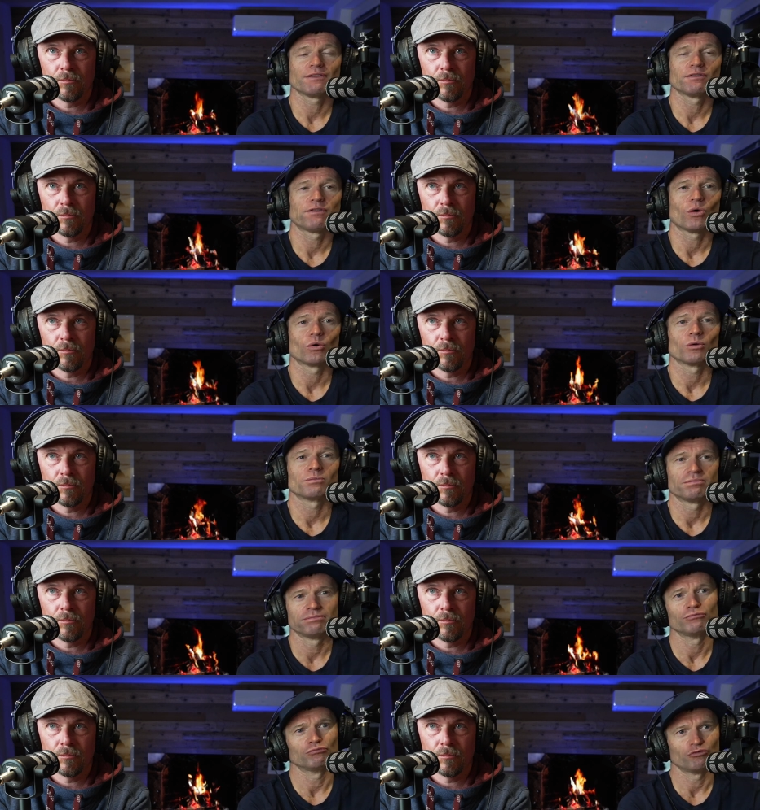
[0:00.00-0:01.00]
Speaker 1: level four,
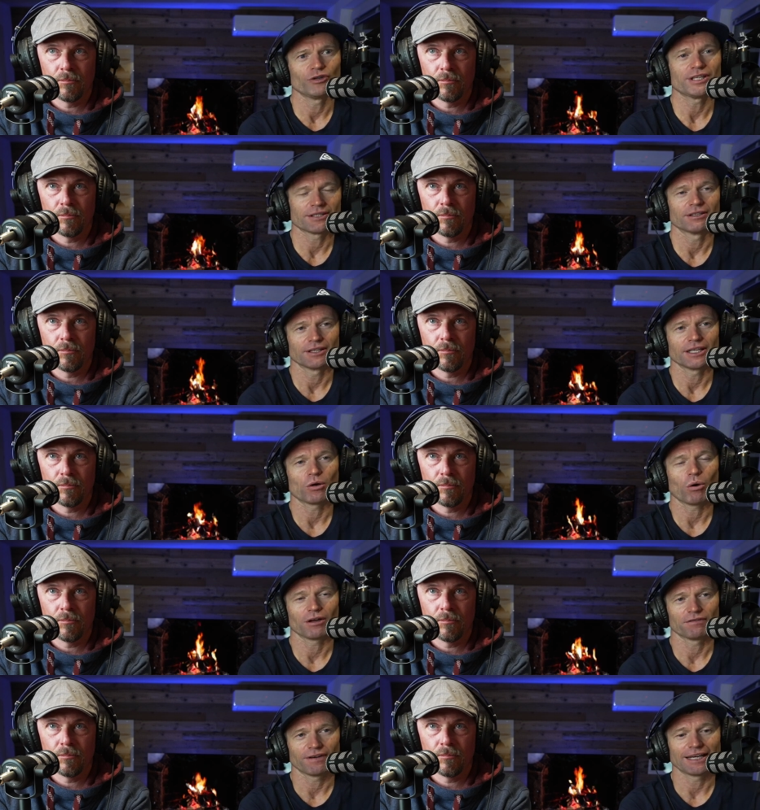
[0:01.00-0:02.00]
recently
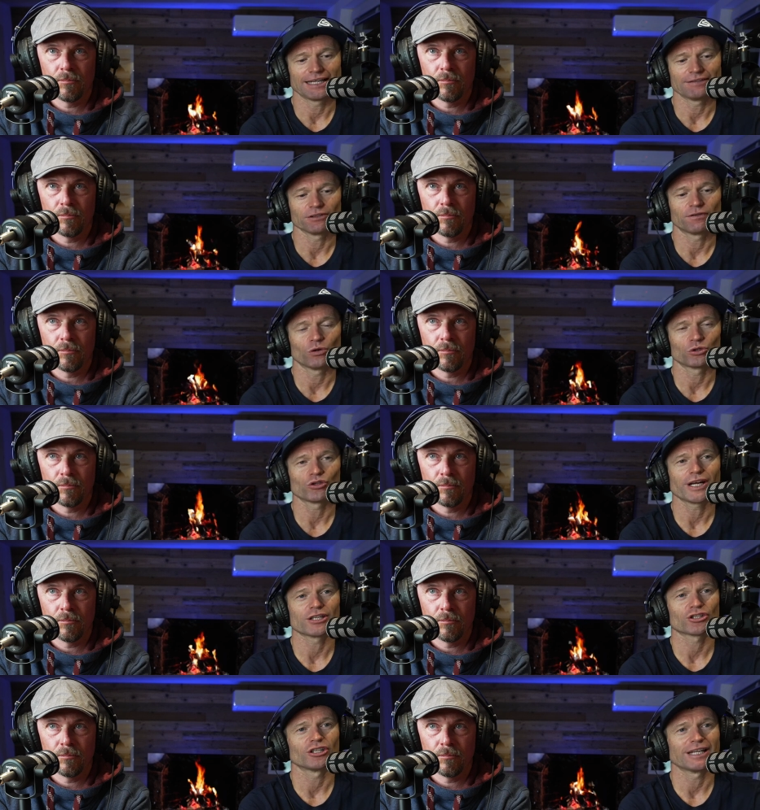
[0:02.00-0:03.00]
qualified level four
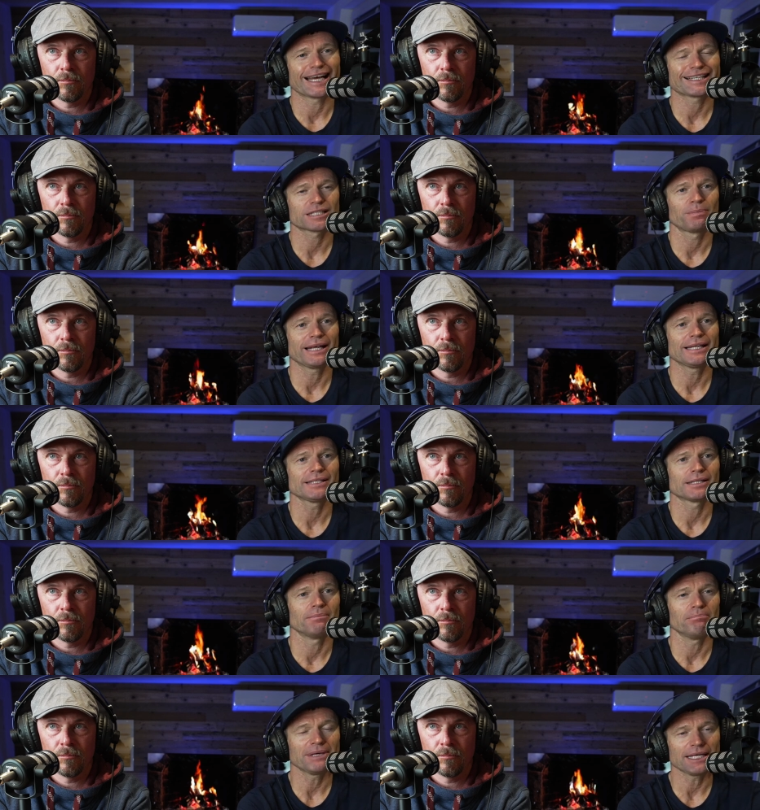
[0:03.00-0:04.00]
trainers could explain
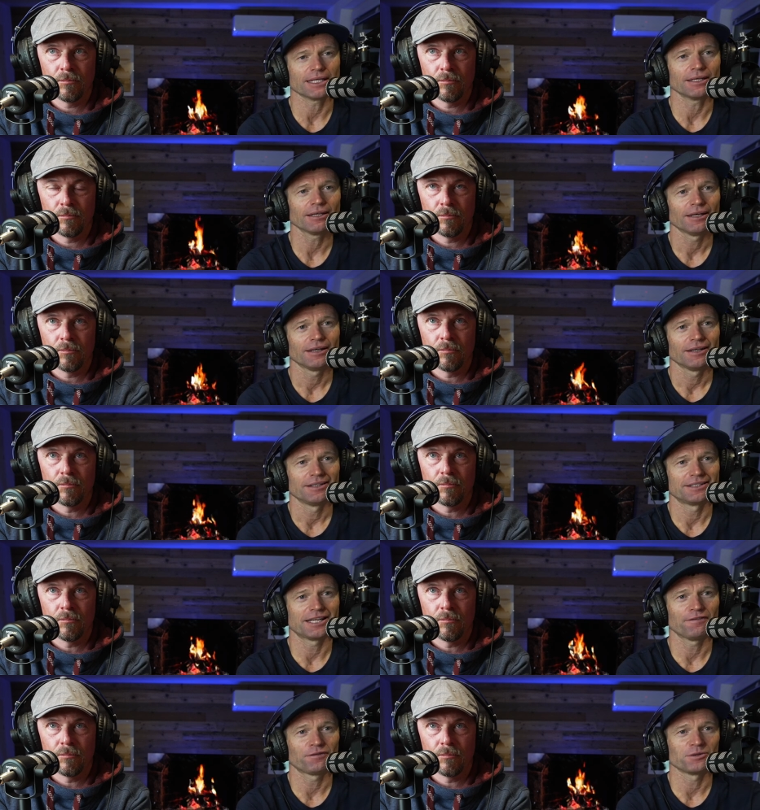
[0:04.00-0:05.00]
to me
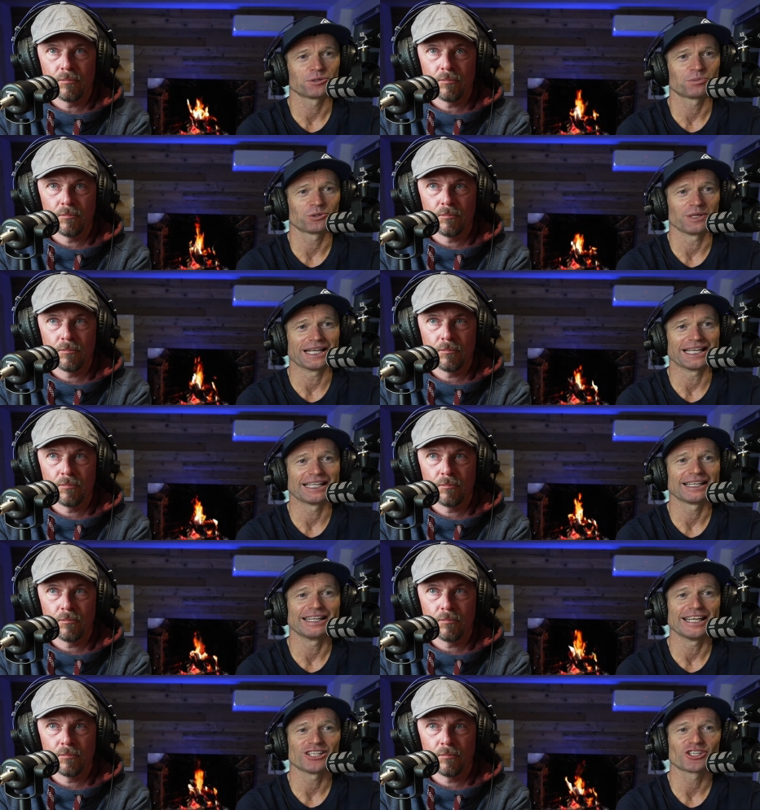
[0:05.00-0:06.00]
the difference between
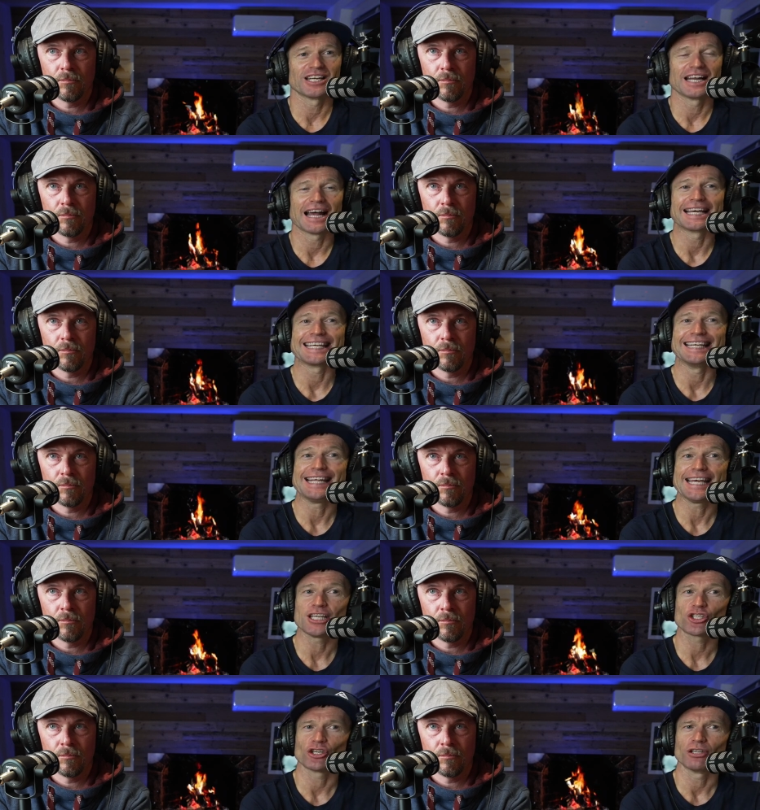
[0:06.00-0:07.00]
inclination and
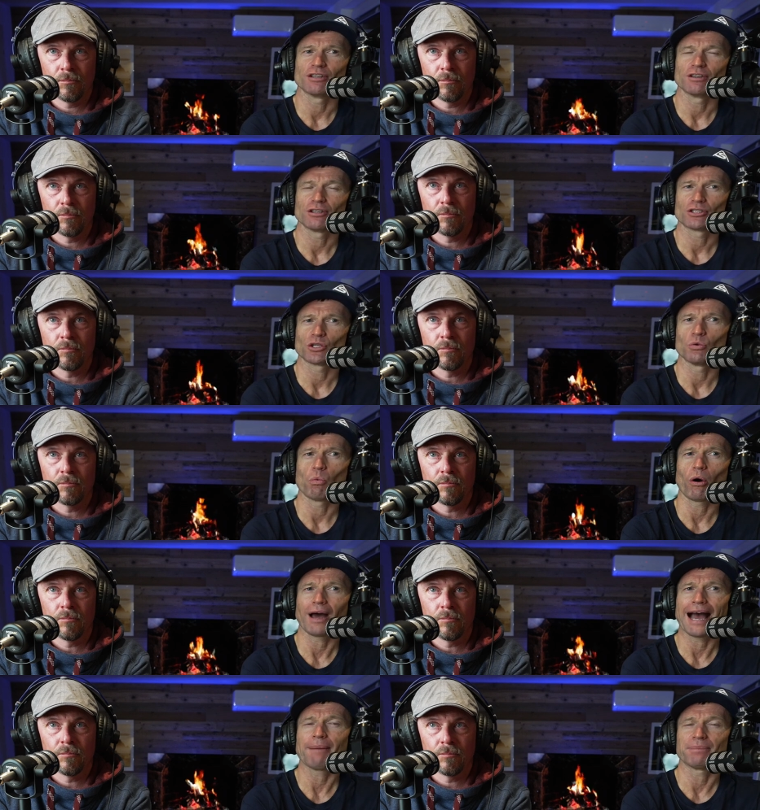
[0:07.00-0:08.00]
angulation to
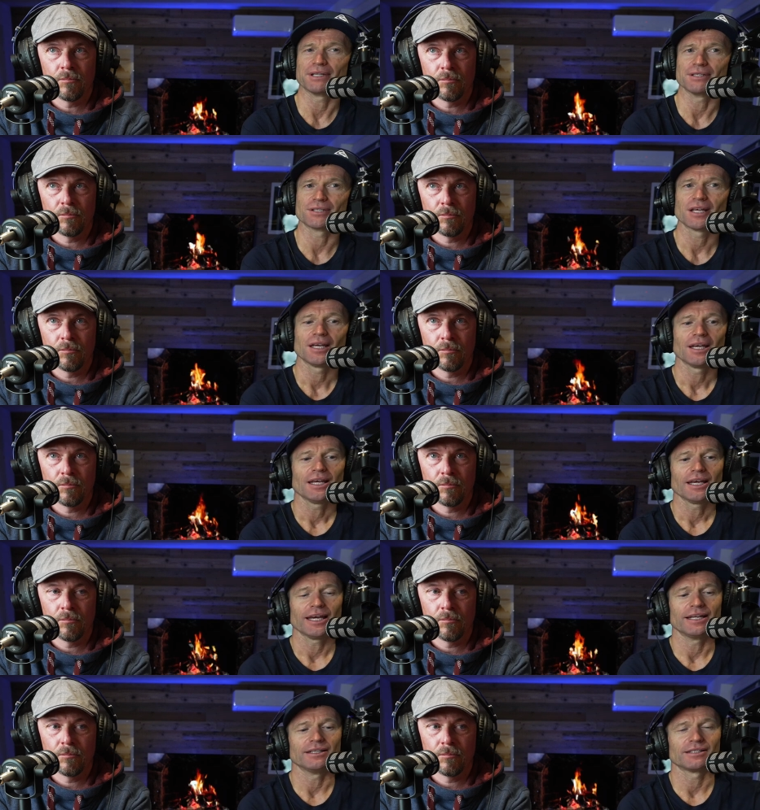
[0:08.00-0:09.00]
what happens.
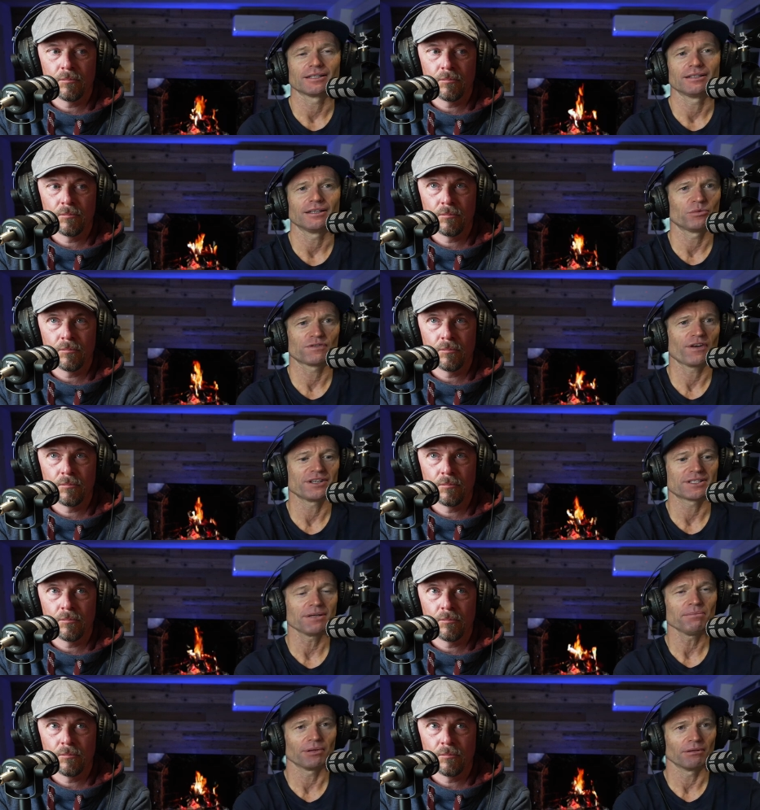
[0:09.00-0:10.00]
And it was very
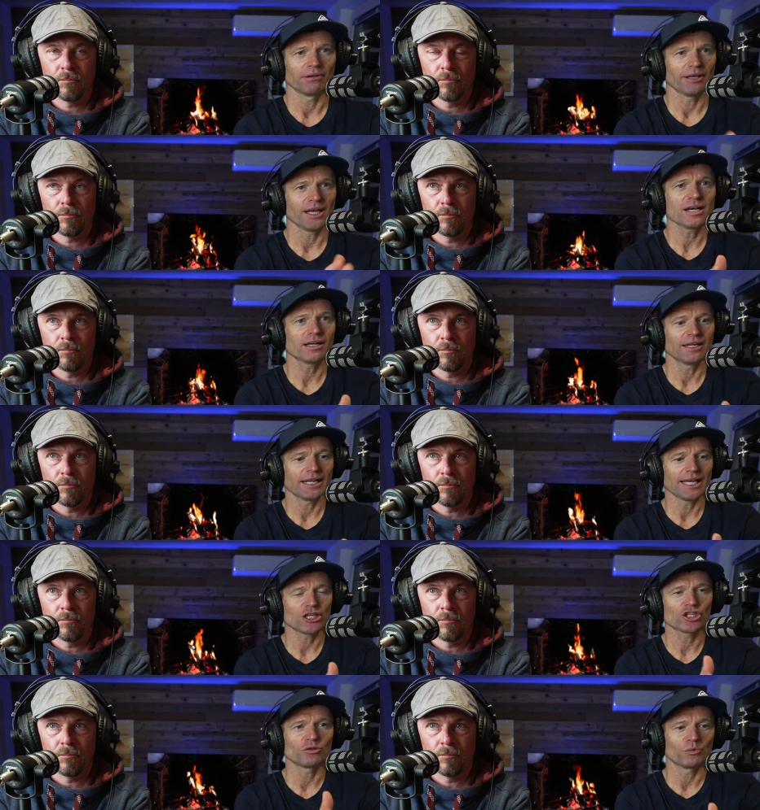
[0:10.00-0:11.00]
simple.
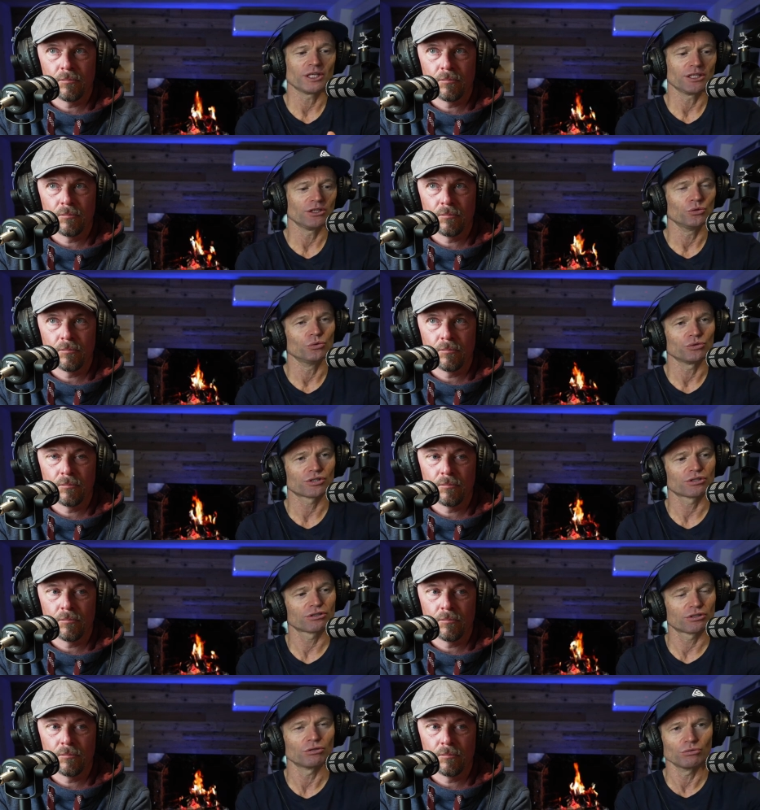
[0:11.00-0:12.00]
Inclination we
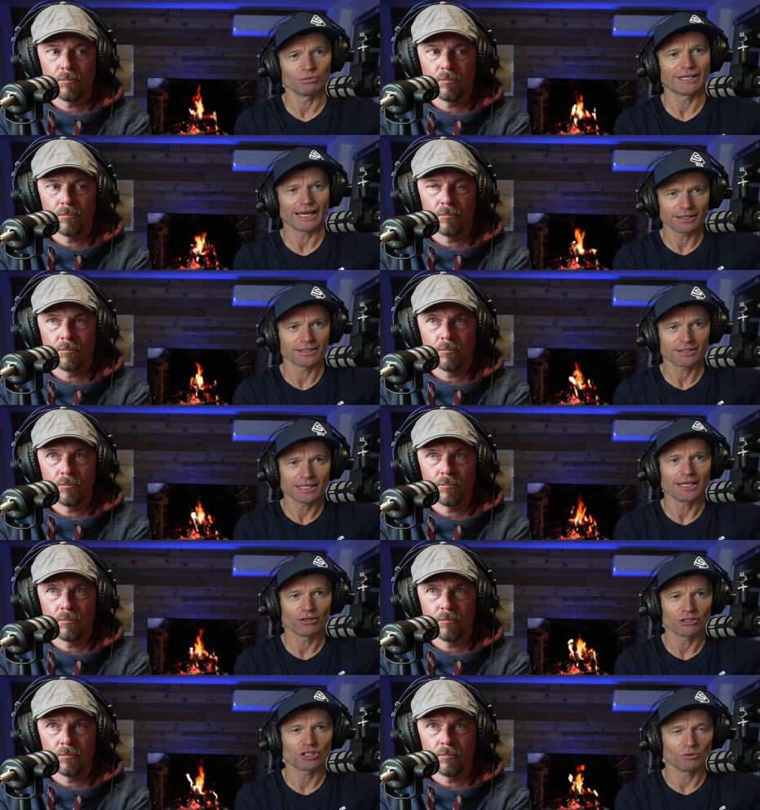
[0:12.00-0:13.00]
use to get the
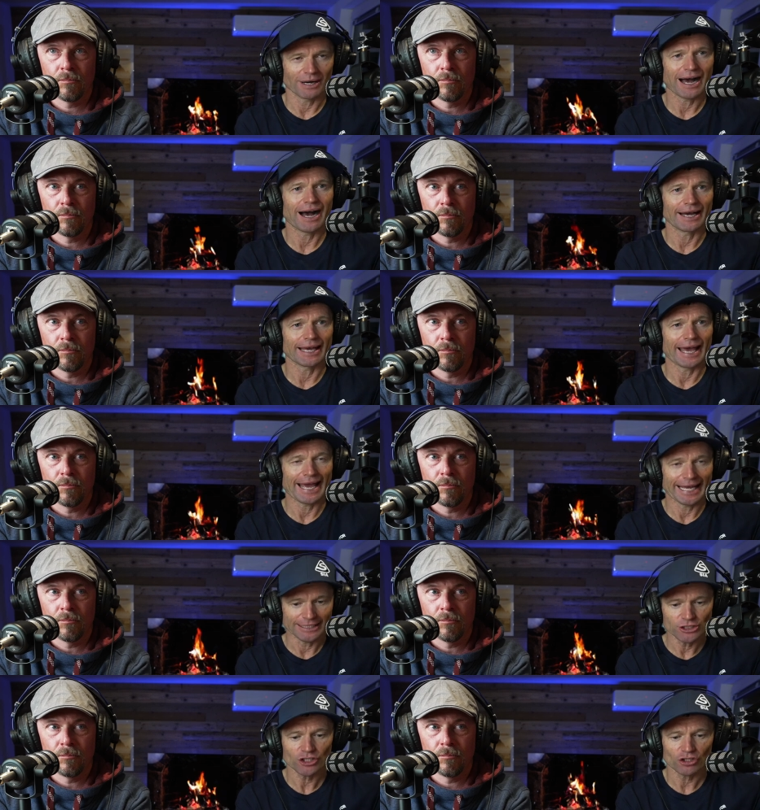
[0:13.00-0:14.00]
ski onto a higher
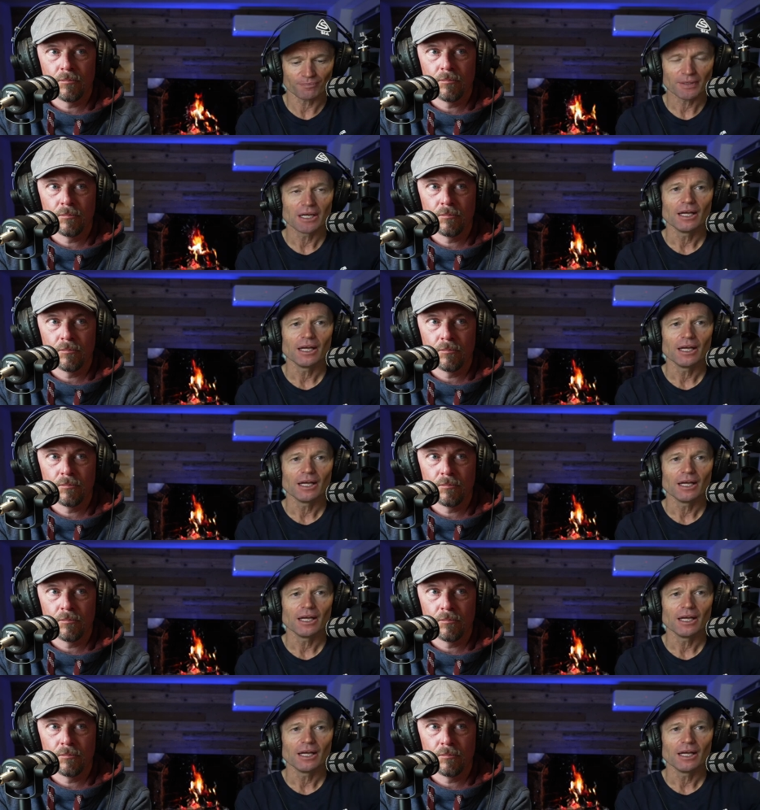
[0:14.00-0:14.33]
edge.